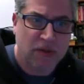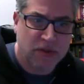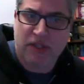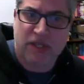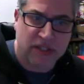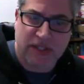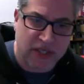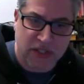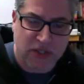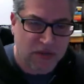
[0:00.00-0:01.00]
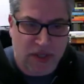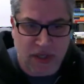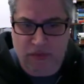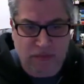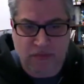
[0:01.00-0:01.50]
do these things, you
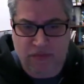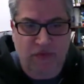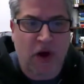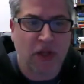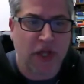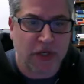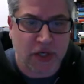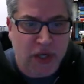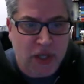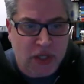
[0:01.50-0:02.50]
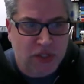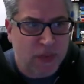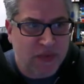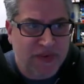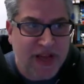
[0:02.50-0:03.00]
know, fall under. So
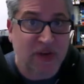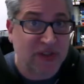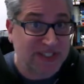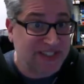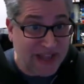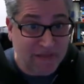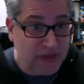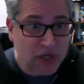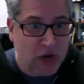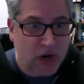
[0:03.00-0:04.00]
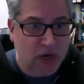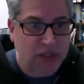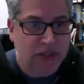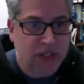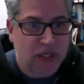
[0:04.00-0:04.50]
we've got seven
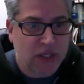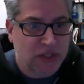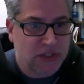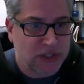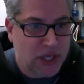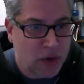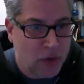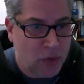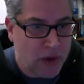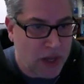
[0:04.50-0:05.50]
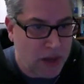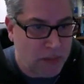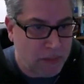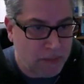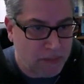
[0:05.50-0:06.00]
cars. So,
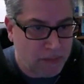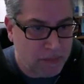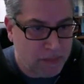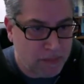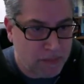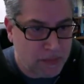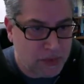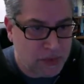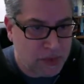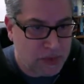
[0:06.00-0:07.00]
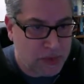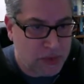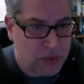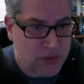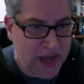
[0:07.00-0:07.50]
um, so
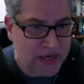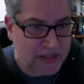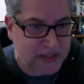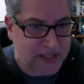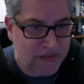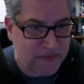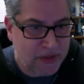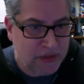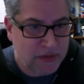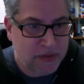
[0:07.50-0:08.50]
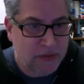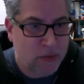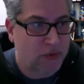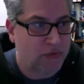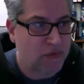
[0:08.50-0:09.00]
two out of seven
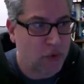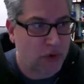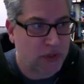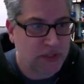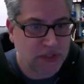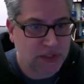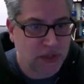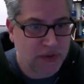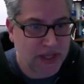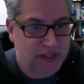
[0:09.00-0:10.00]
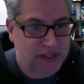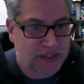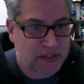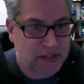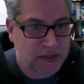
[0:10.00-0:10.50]
were Fords. So
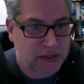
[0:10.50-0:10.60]
that's